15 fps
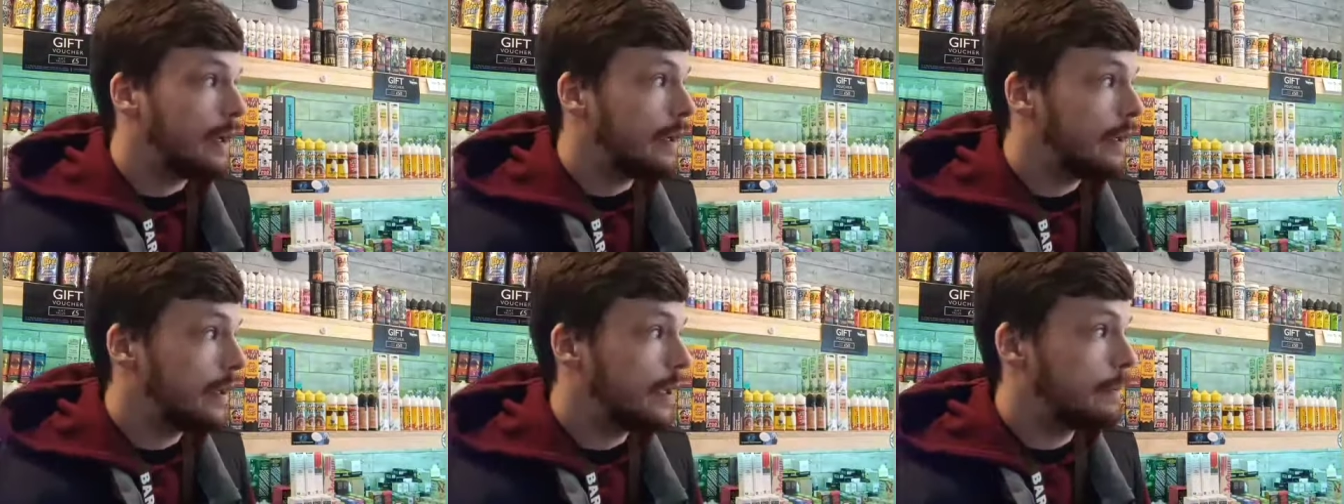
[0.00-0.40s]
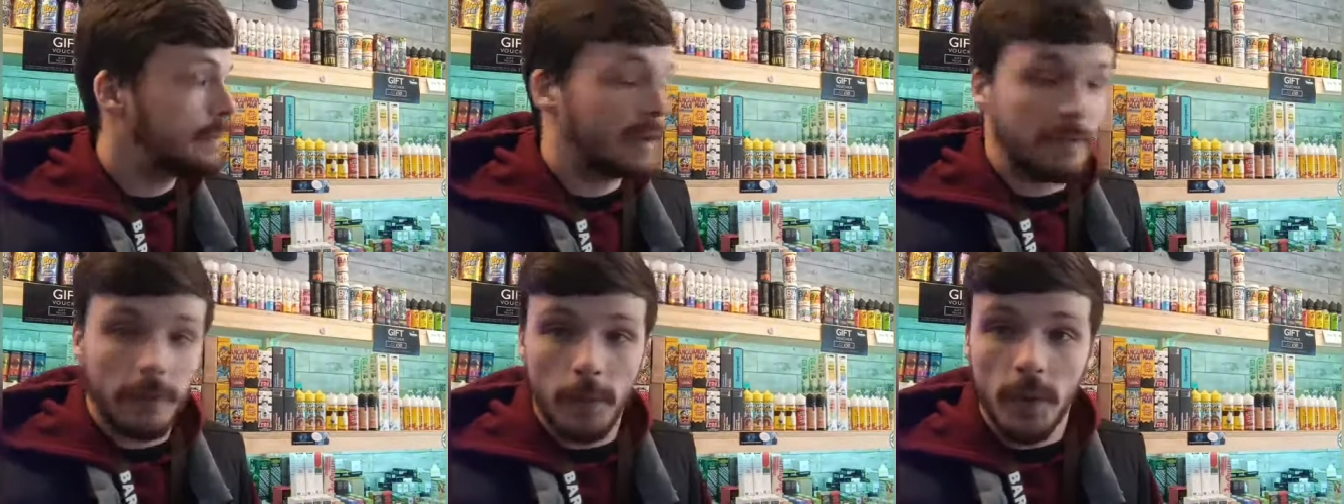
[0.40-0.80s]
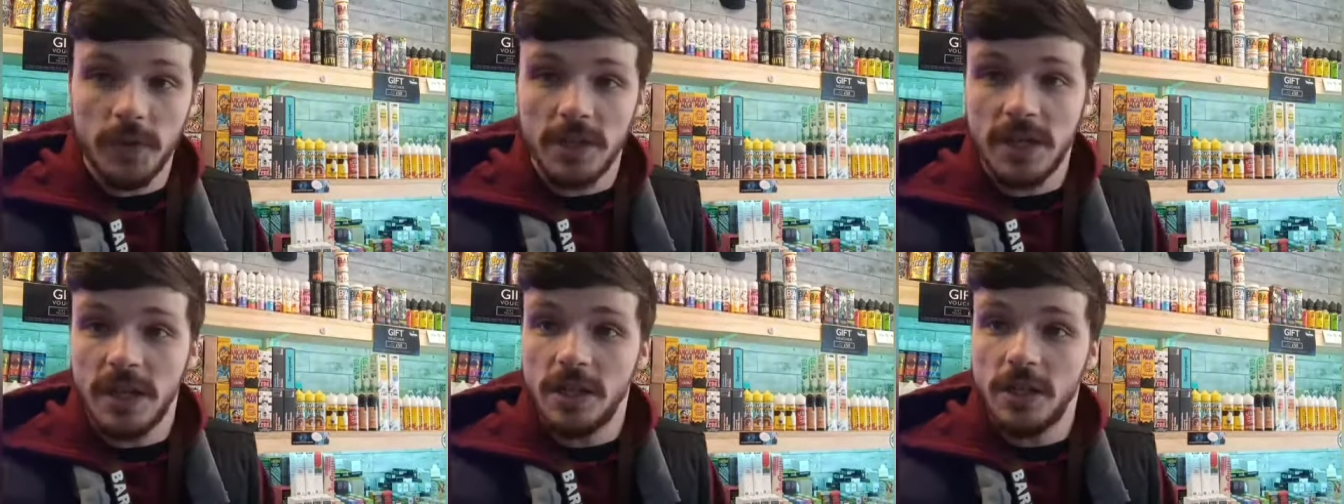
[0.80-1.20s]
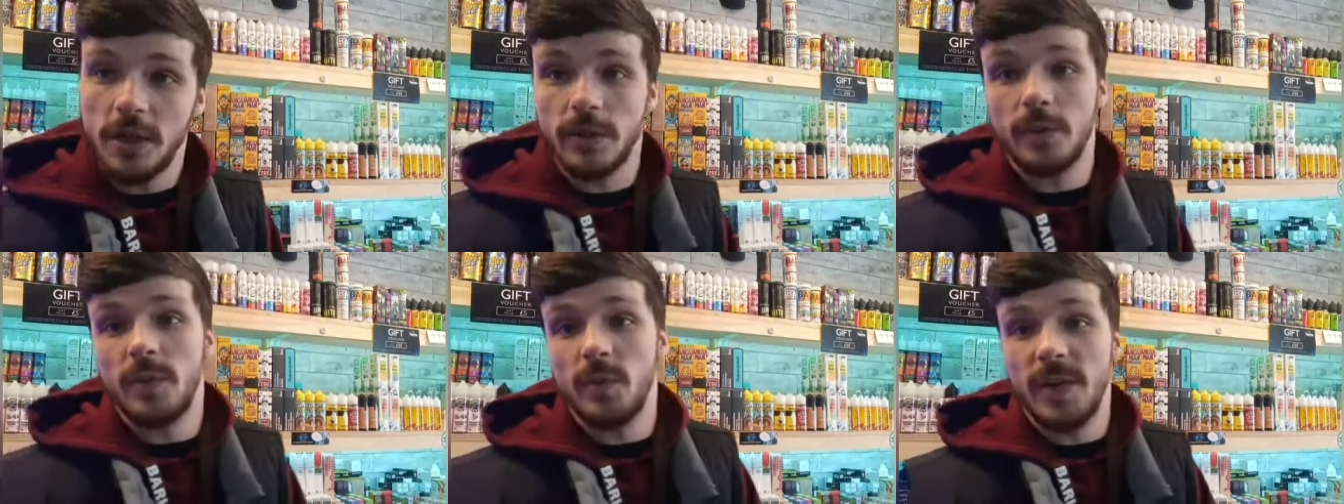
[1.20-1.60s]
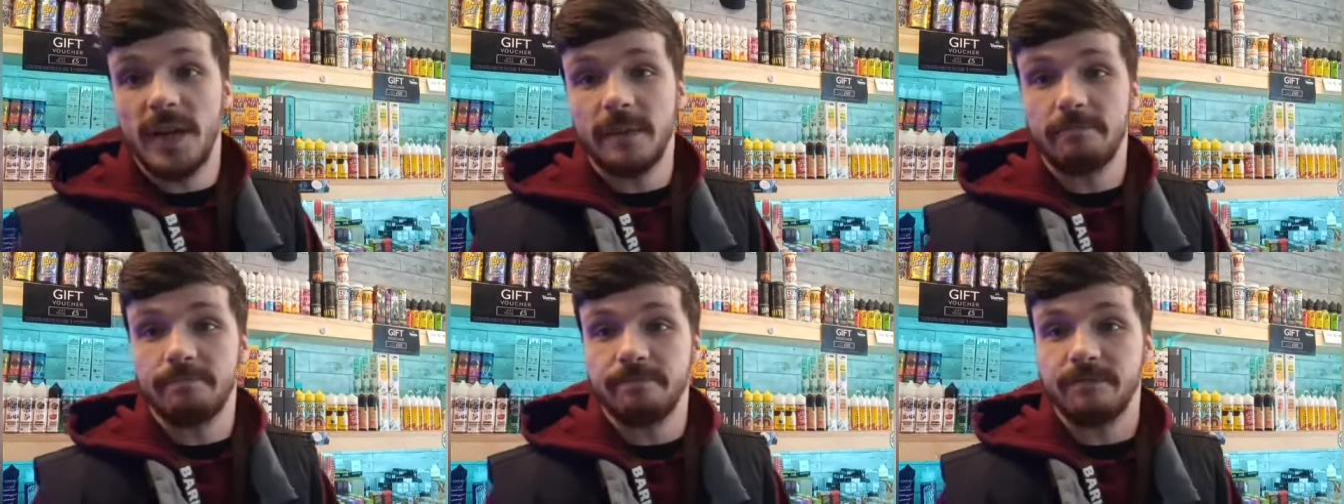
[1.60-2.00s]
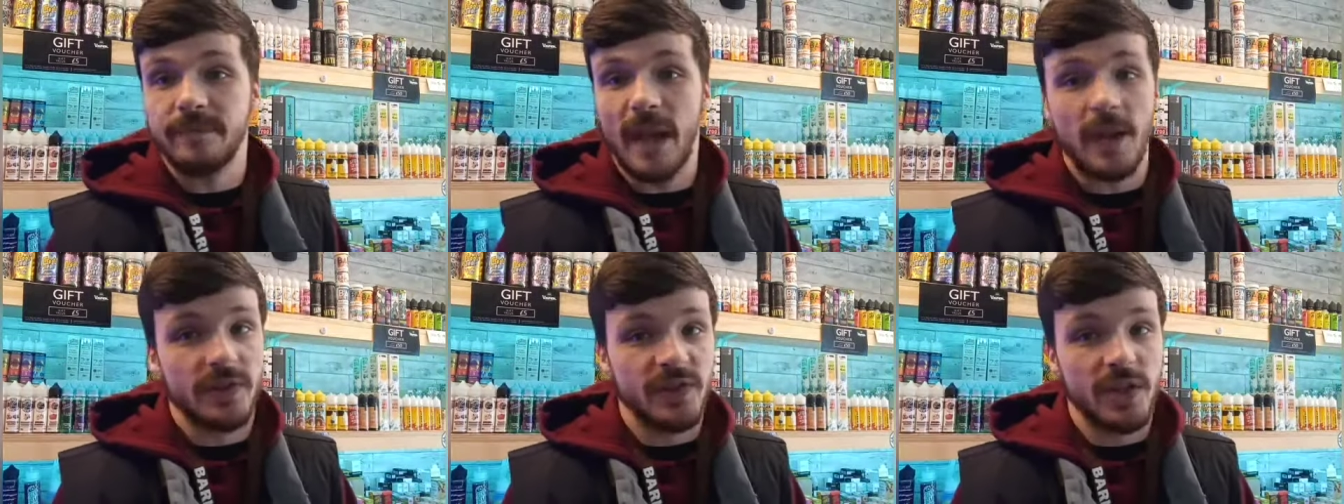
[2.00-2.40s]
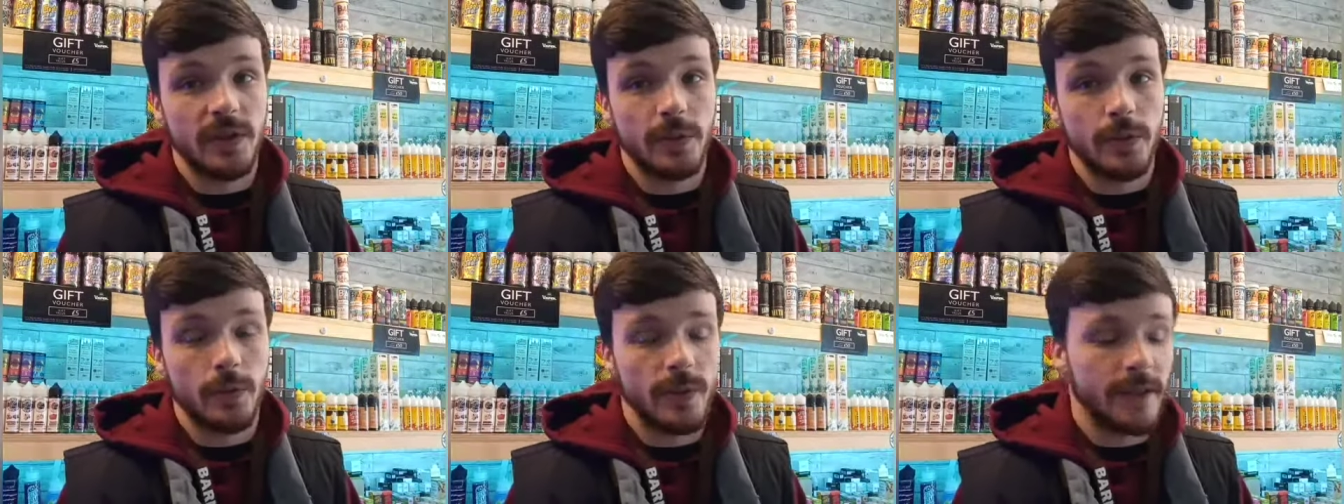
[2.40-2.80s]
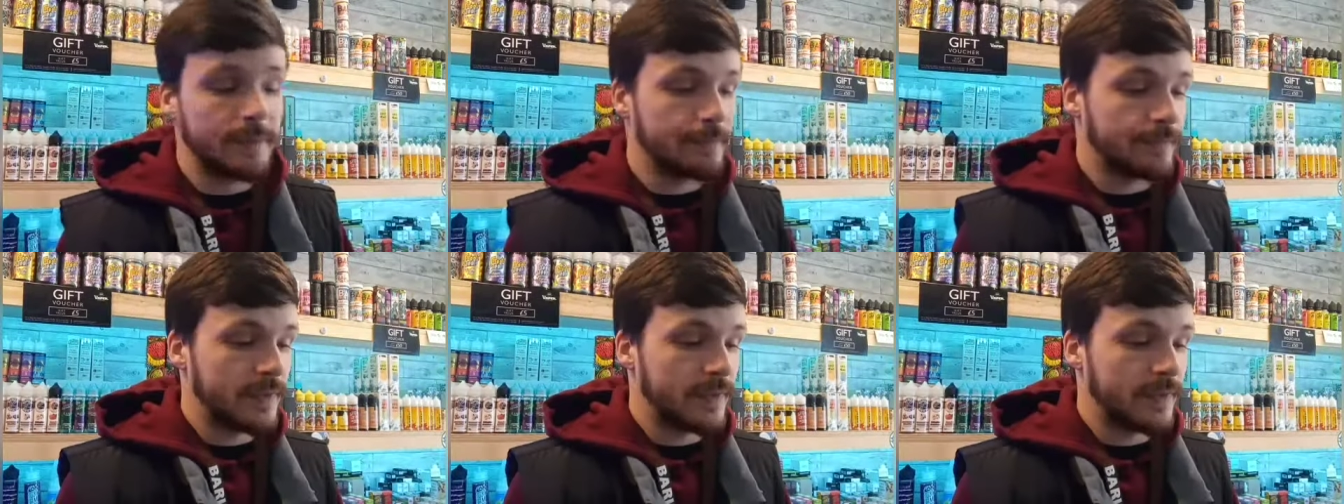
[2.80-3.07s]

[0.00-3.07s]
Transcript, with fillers: um, if I'm not seeing you through the week, I'll see you through the window.